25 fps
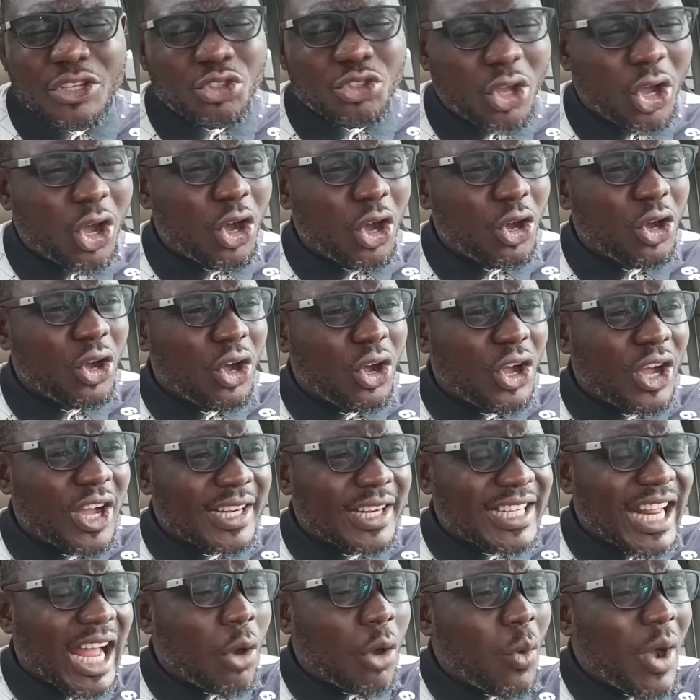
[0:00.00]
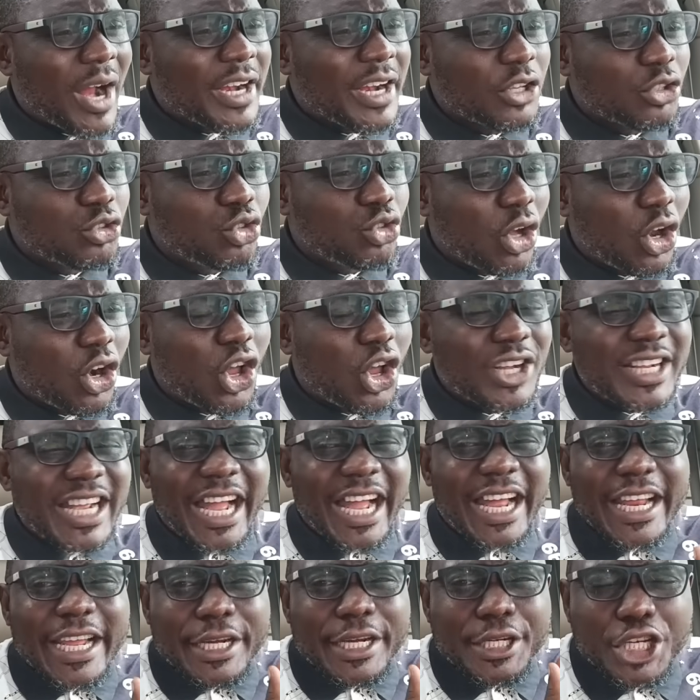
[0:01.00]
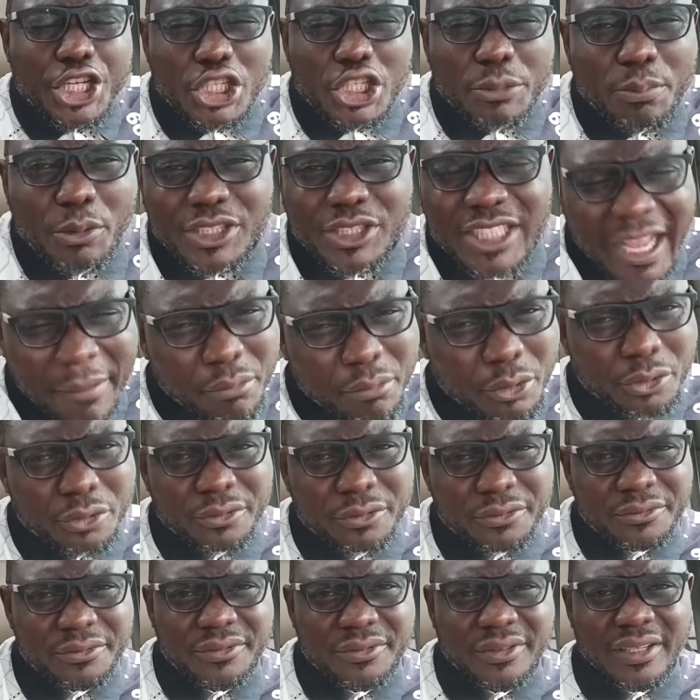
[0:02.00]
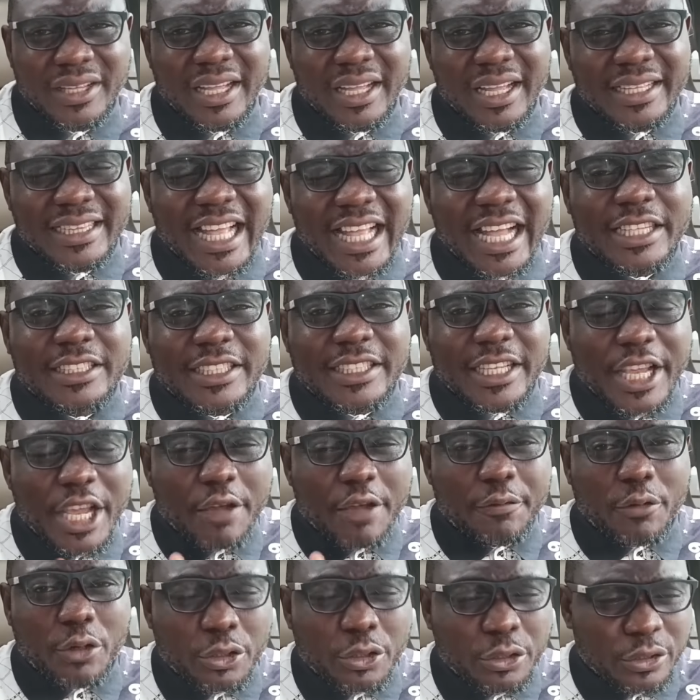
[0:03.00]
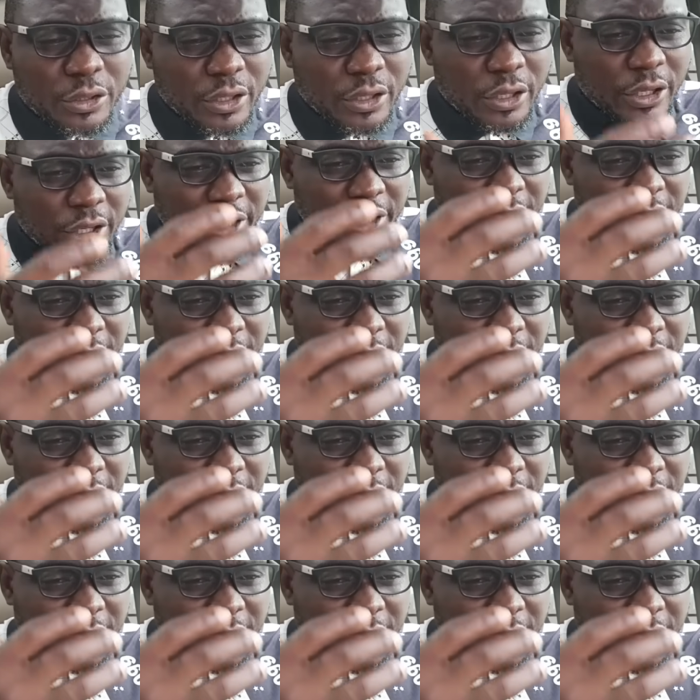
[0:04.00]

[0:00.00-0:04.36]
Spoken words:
So that one is no longer disputable, that even